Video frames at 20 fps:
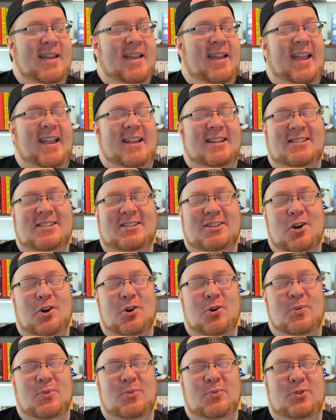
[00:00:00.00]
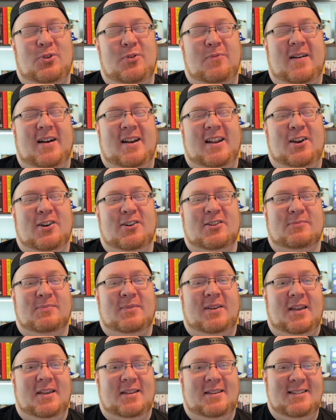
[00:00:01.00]
And so you might hear some
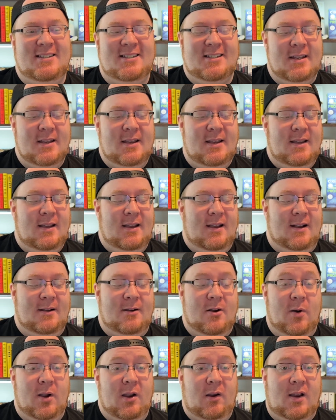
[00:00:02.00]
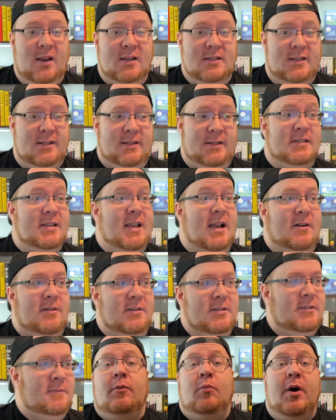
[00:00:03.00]
kids going crazy in this
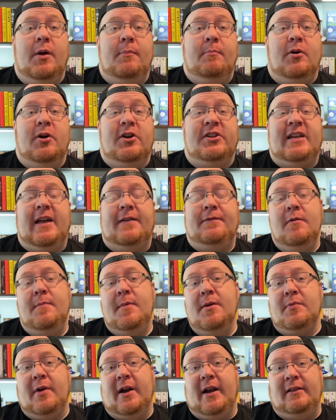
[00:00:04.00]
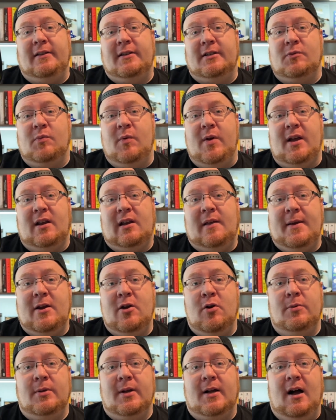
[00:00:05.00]
house. What books have you been reading this week? Let me
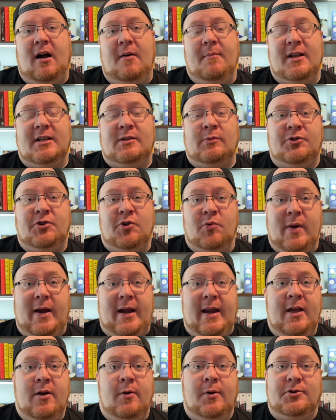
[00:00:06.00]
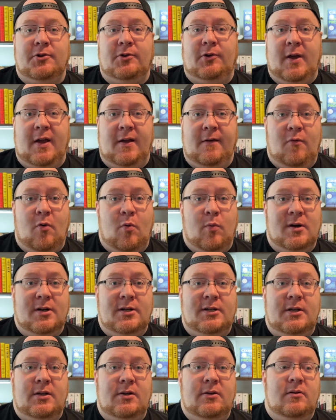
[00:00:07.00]
know in the comments what you're reading, what you're looking forward
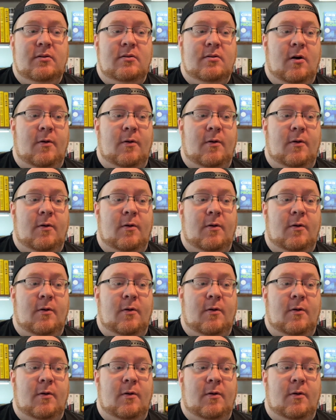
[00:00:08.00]
to.